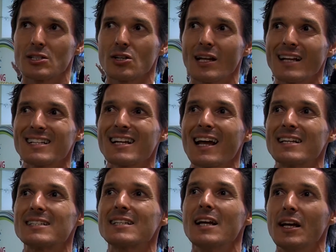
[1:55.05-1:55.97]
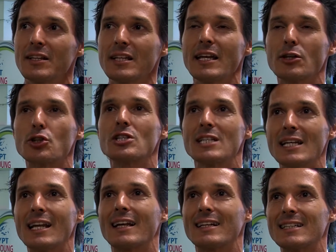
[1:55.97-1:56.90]
So that's a nice thing to see
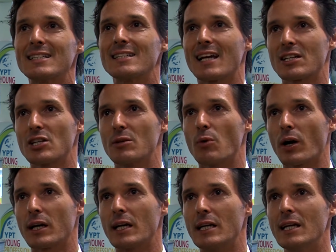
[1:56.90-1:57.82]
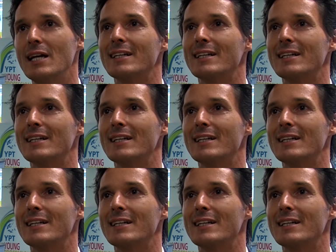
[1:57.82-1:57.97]
that this is actually working,